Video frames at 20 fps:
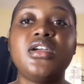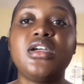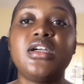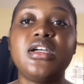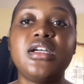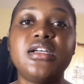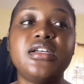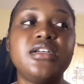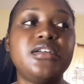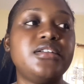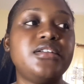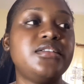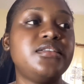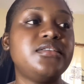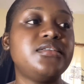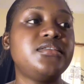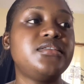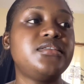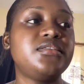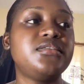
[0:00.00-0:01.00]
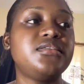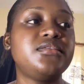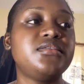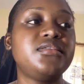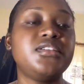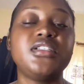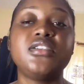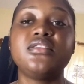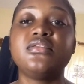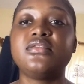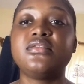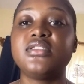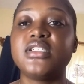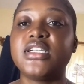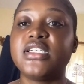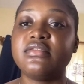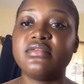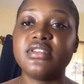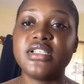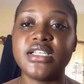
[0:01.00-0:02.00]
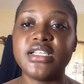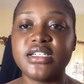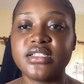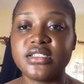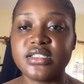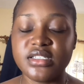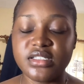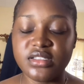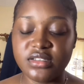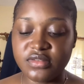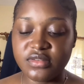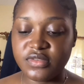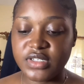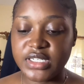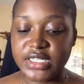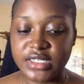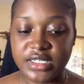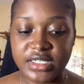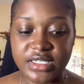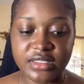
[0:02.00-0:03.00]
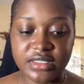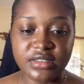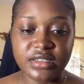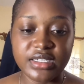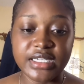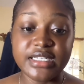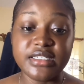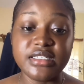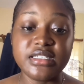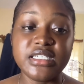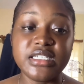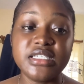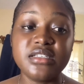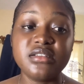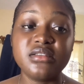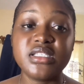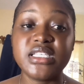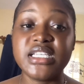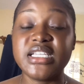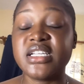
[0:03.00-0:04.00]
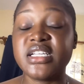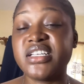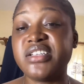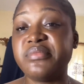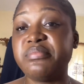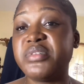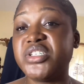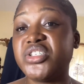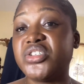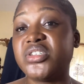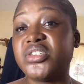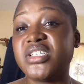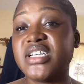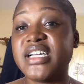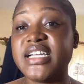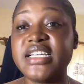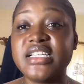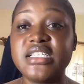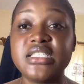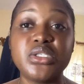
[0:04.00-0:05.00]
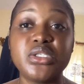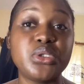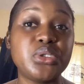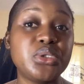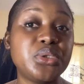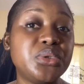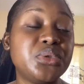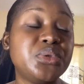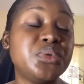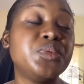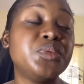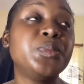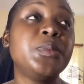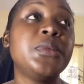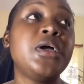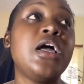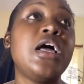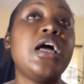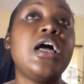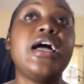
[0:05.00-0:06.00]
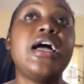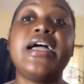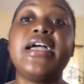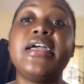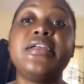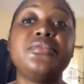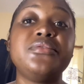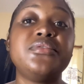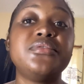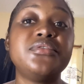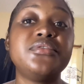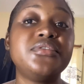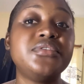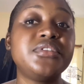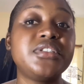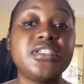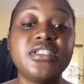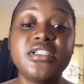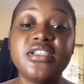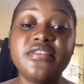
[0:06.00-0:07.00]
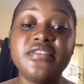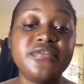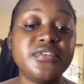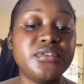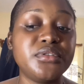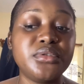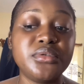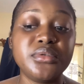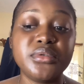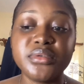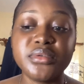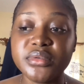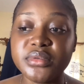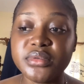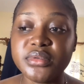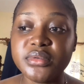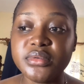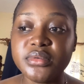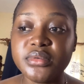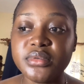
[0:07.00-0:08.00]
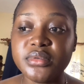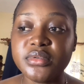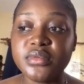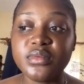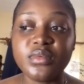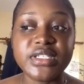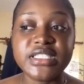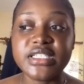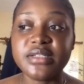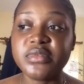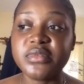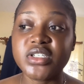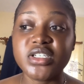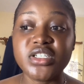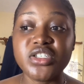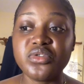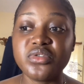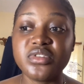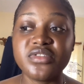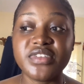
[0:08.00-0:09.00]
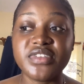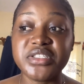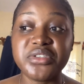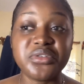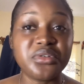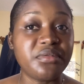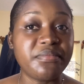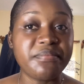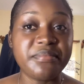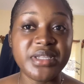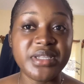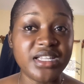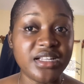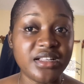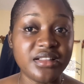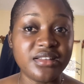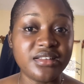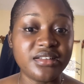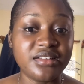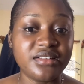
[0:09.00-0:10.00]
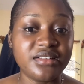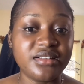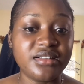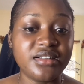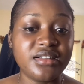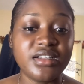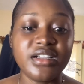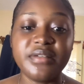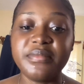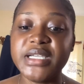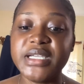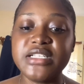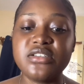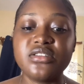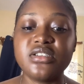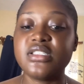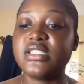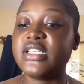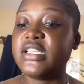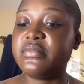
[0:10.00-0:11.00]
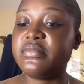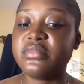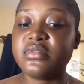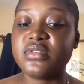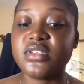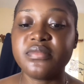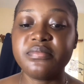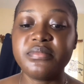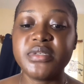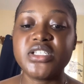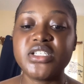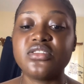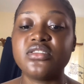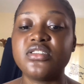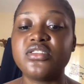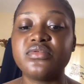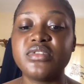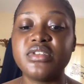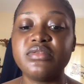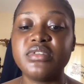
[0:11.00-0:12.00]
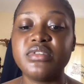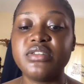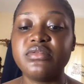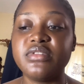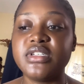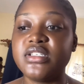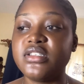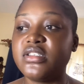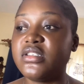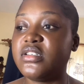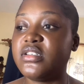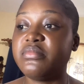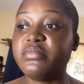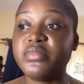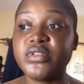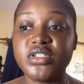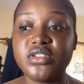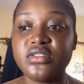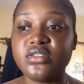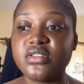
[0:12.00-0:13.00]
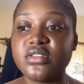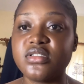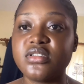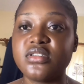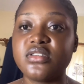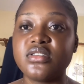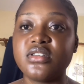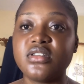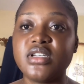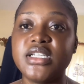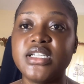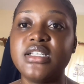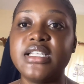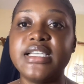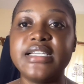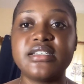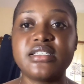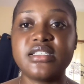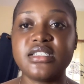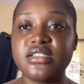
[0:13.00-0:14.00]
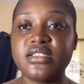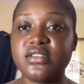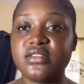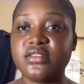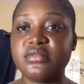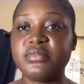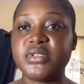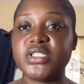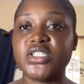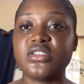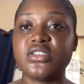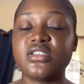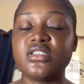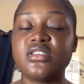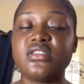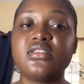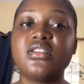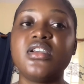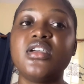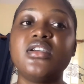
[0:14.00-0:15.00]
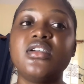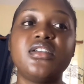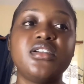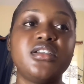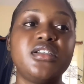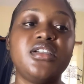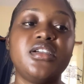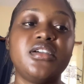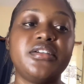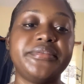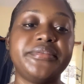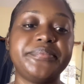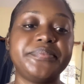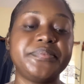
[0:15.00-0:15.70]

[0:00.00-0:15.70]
and, you know, get relaxed and stuff like that. I didn't take any picture, guys, so I don't even know what I'm gonna use for thumbnail. I might just take some pictures with, with, with the products, like sit down pictures. Yeah.